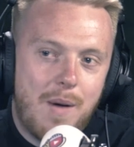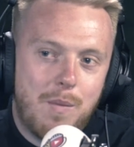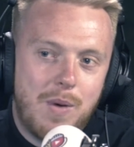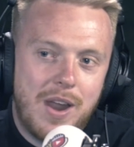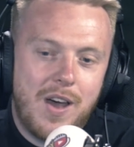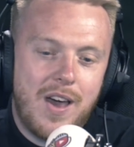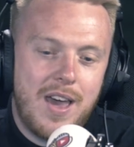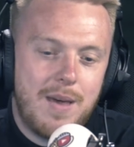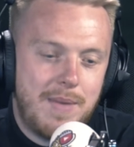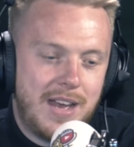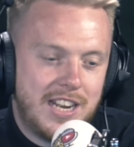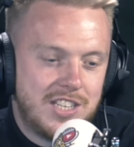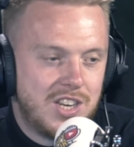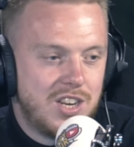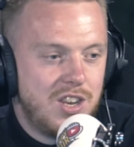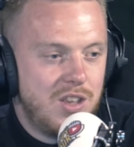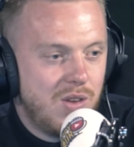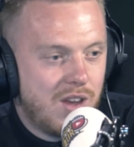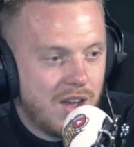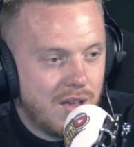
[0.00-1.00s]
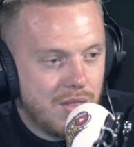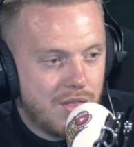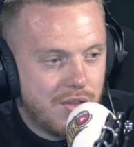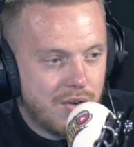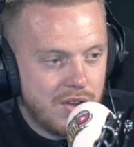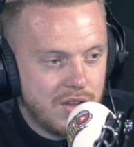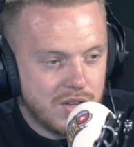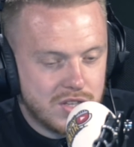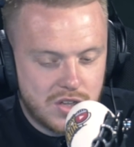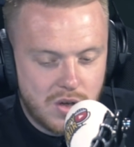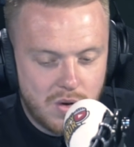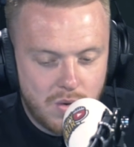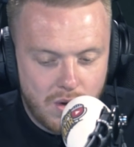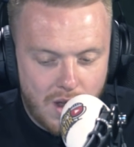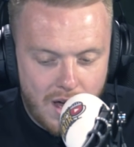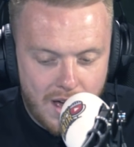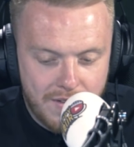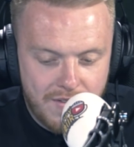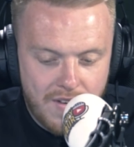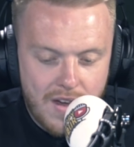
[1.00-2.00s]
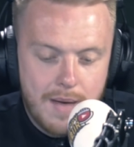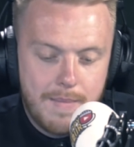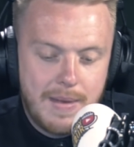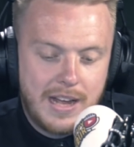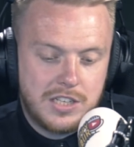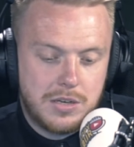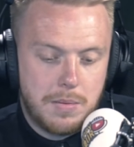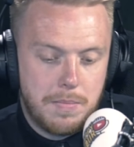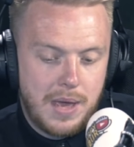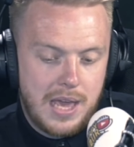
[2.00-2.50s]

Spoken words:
when I imagine you going through your school life, I imagine